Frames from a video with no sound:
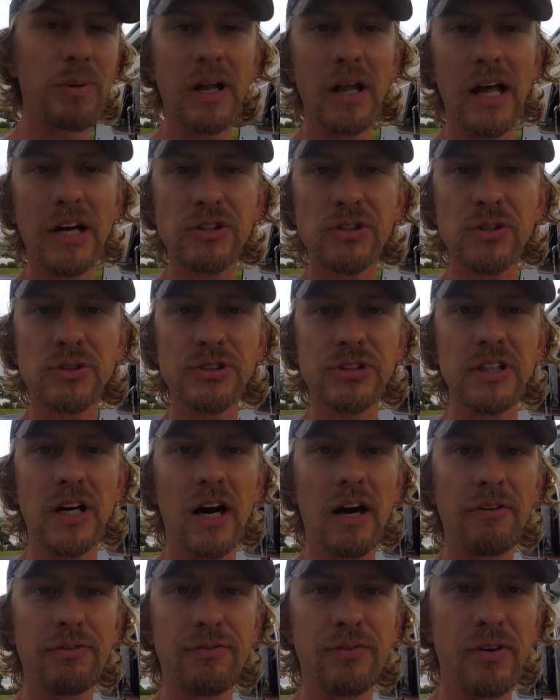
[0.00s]
bit of electrical
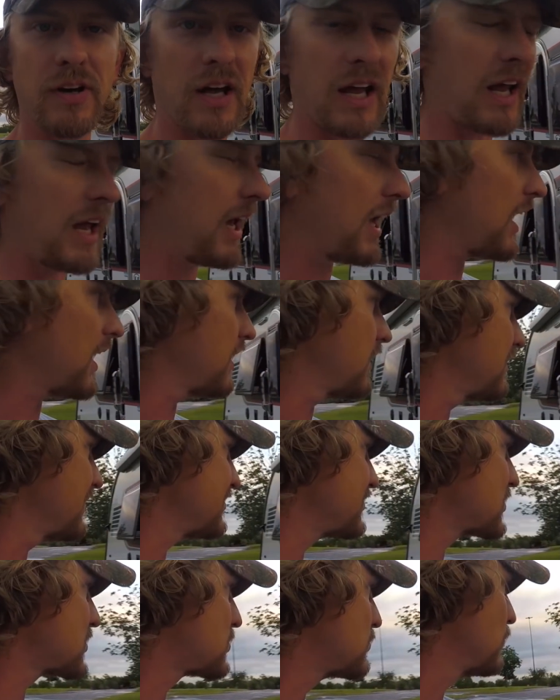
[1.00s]
stuff and
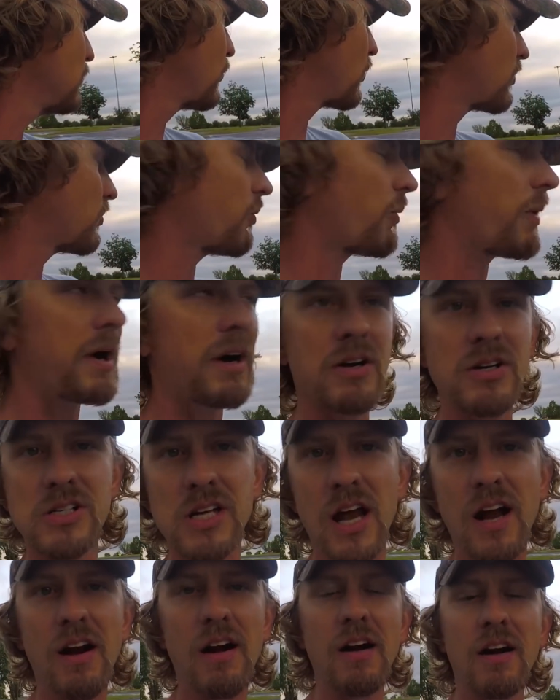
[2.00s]
just normal wear and
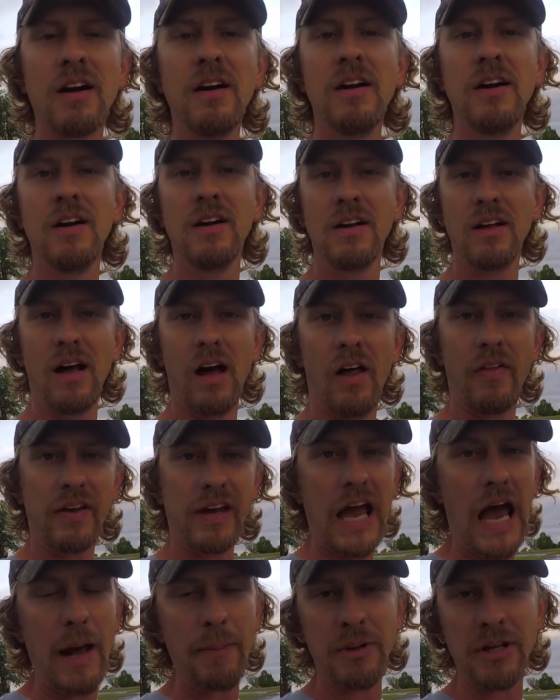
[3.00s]
tear, the
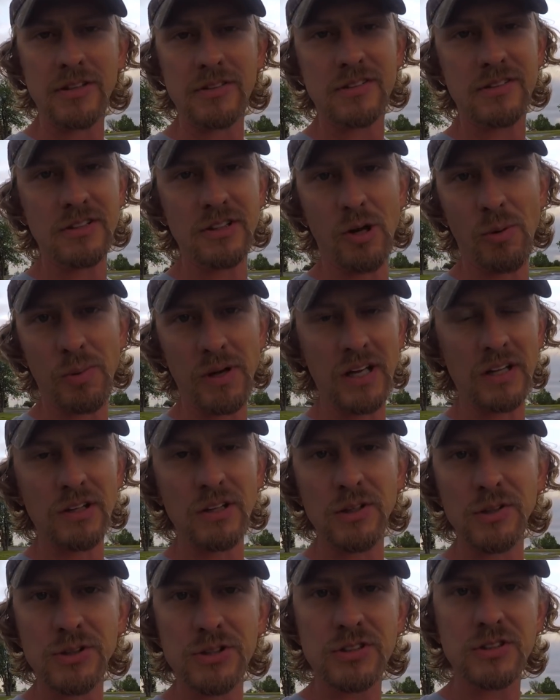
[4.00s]
cabinets, you know, being
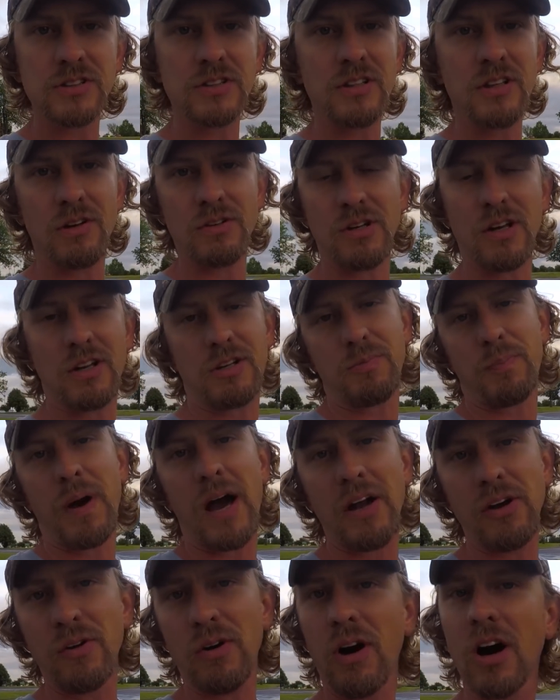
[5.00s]
loose, you know, you have to
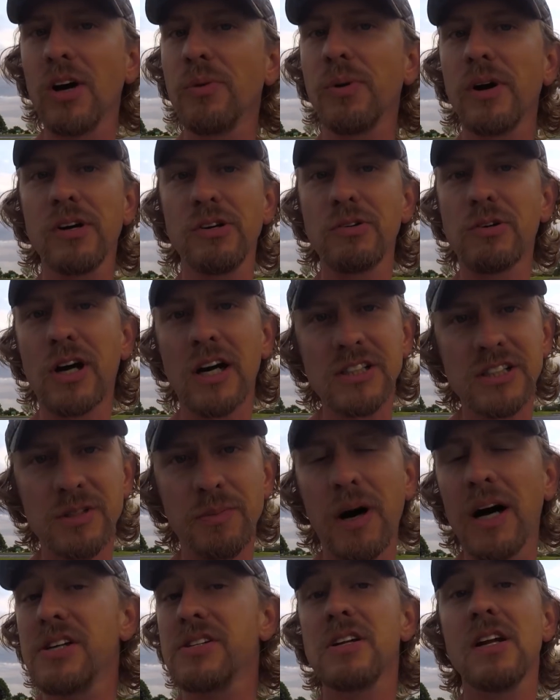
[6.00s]
buy new hardware. You
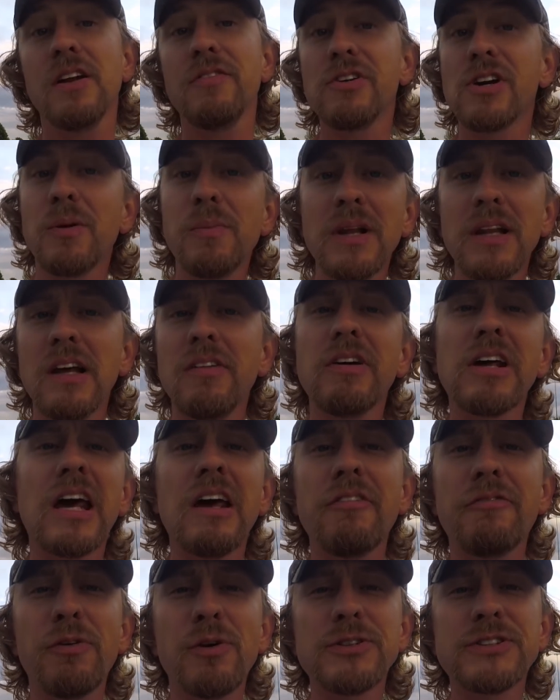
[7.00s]
customize it. If you're gonna be living
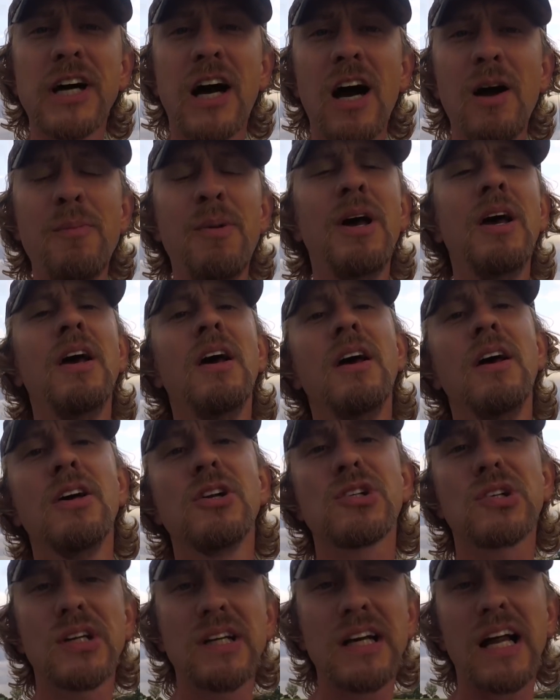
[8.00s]
it full time,
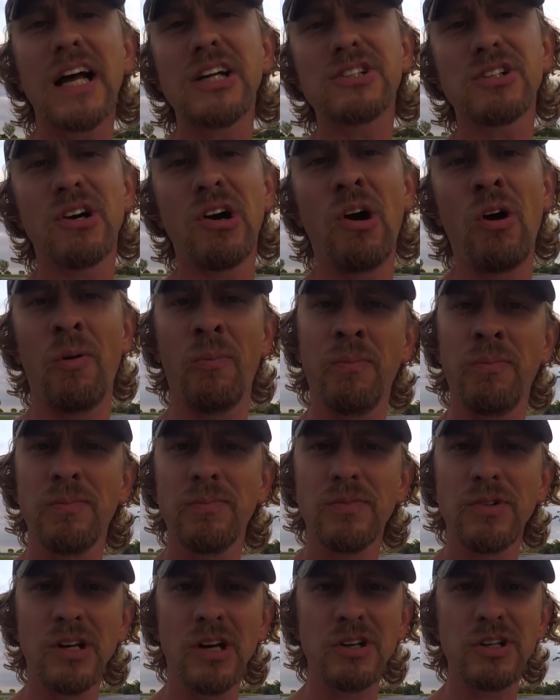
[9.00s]
treat it as your home.
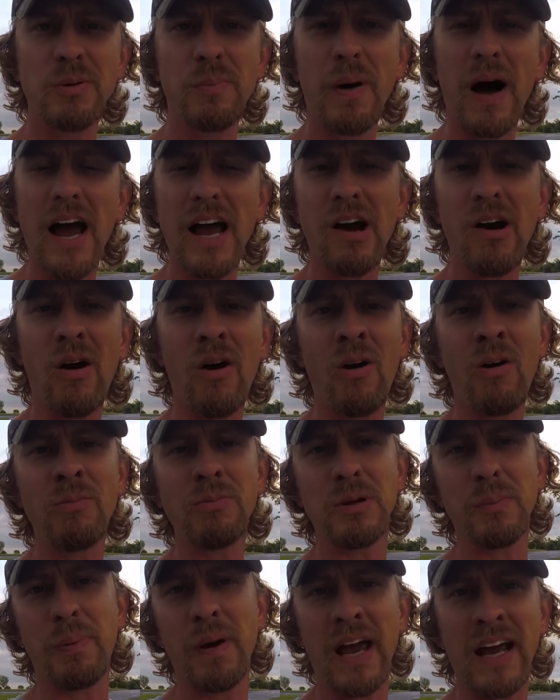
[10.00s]
You know, you buy a
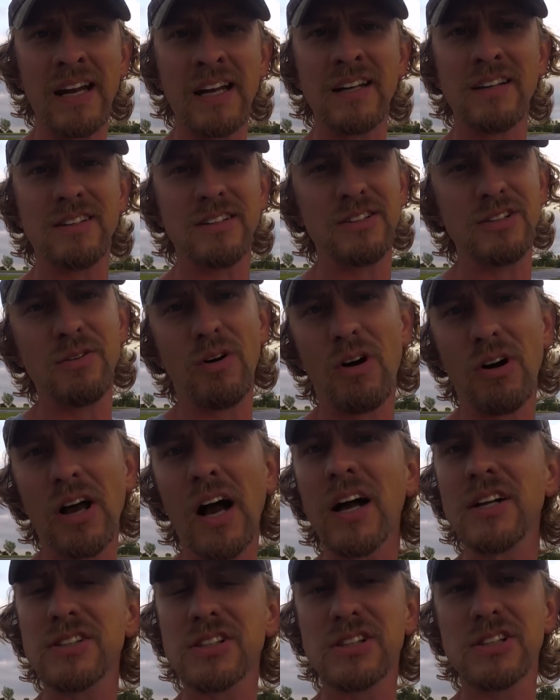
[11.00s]
home, you paint it, you do all
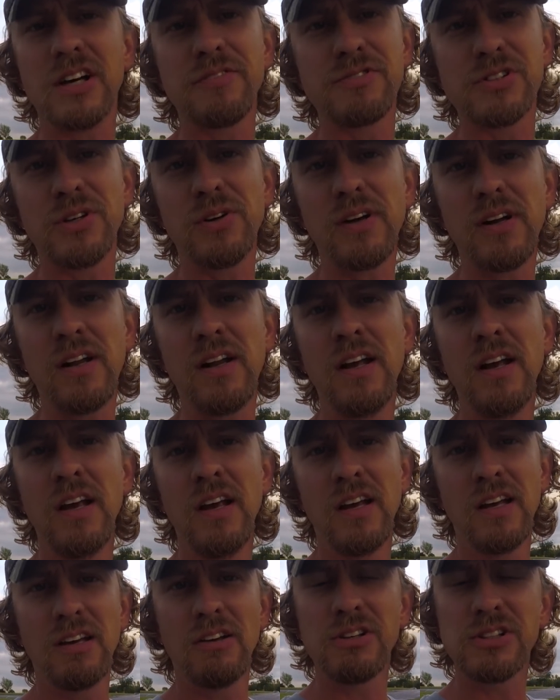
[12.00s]
kinds of stuff to it.
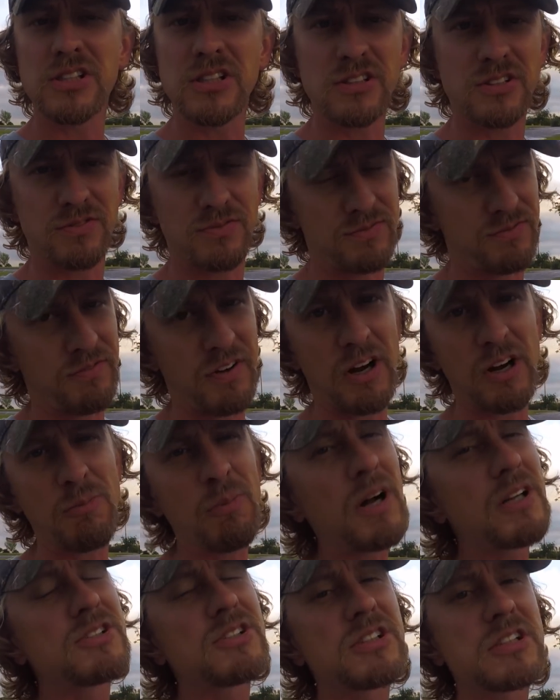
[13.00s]
You know, this is very
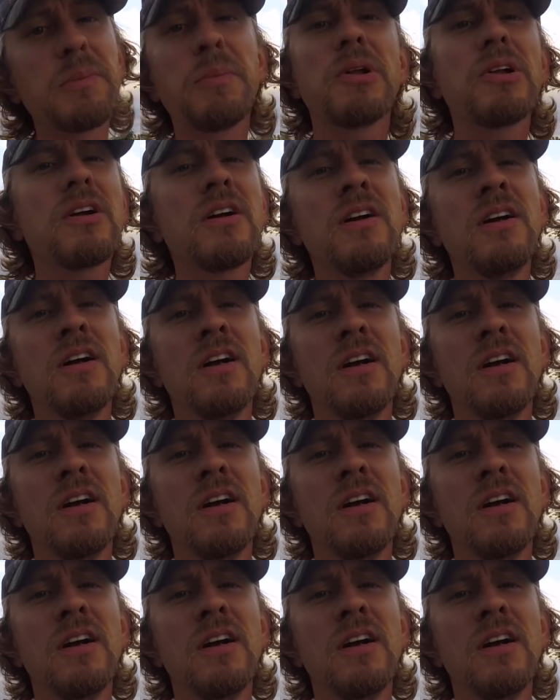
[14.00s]
much similar